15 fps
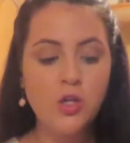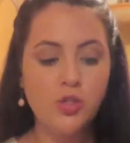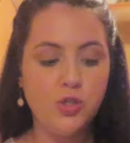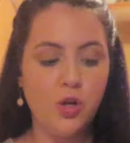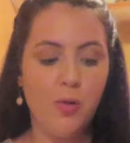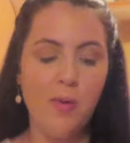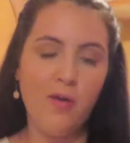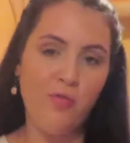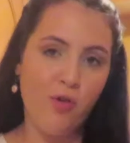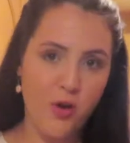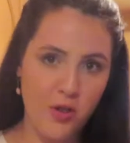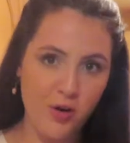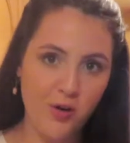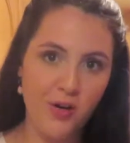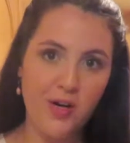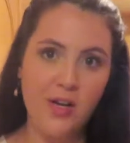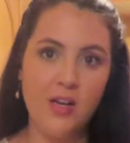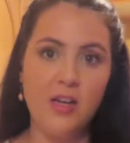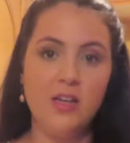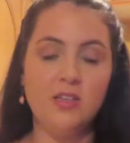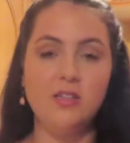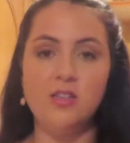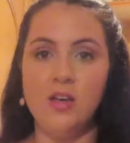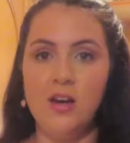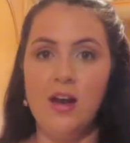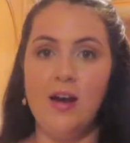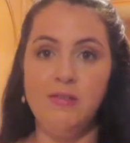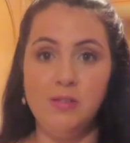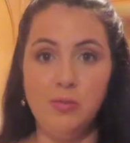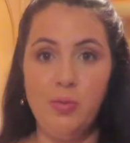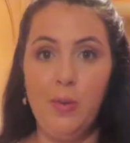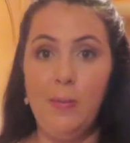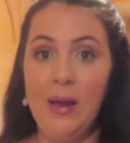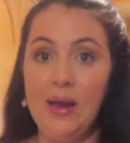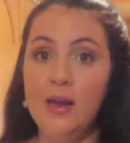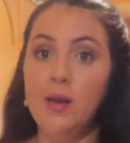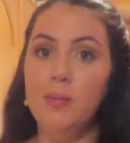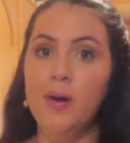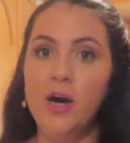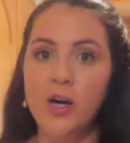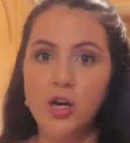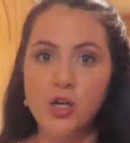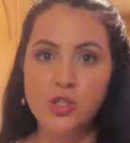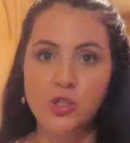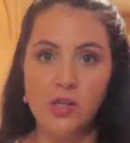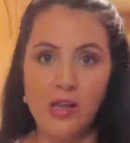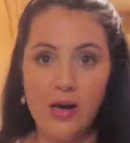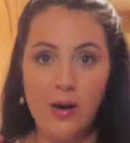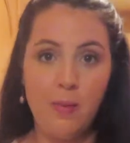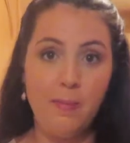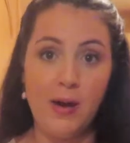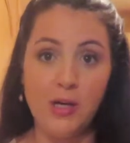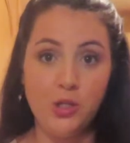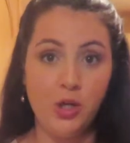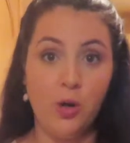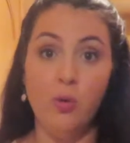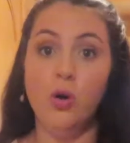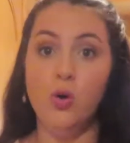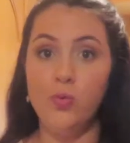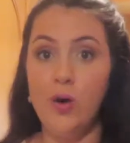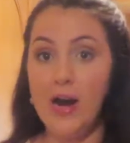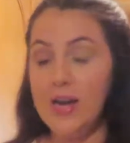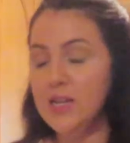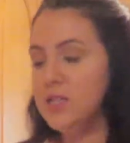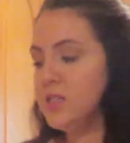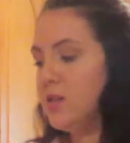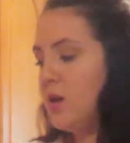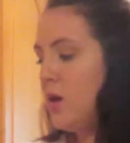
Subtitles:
So my 4th ingredient is going to have to be baking powder so that my dough will rise.